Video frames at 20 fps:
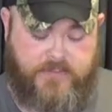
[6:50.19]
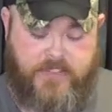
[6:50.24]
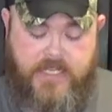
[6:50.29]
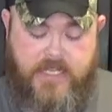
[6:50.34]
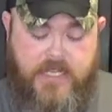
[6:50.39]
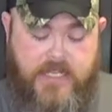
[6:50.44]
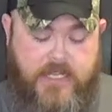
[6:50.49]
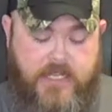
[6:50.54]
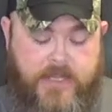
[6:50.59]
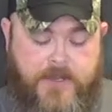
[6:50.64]

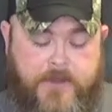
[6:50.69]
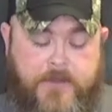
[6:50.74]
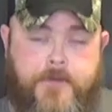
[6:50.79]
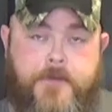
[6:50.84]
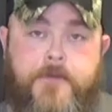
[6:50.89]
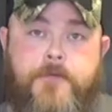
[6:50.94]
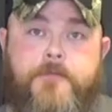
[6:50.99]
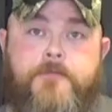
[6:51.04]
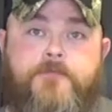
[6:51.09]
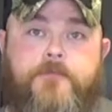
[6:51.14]
Oh, what's in
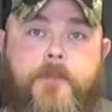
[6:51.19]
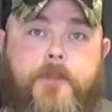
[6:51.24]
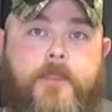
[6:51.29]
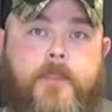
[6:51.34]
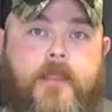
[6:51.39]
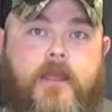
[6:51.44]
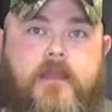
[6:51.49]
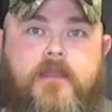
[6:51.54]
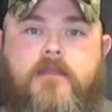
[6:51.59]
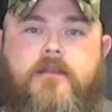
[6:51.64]
there?
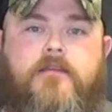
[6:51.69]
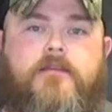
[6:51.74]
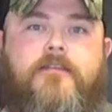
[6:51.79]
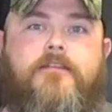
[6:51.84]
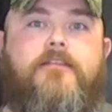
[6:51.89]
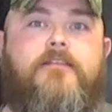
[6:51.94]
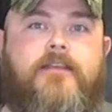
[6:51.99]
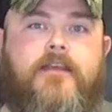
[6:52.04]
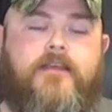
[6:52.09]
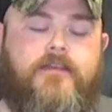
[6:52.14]
I'm not
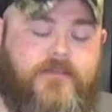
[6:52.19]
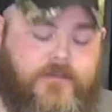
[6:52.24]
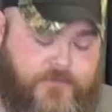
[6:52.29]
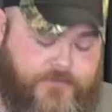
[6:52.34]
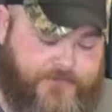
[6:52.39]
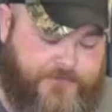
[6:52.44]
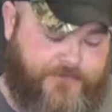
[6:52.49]
going to tell you.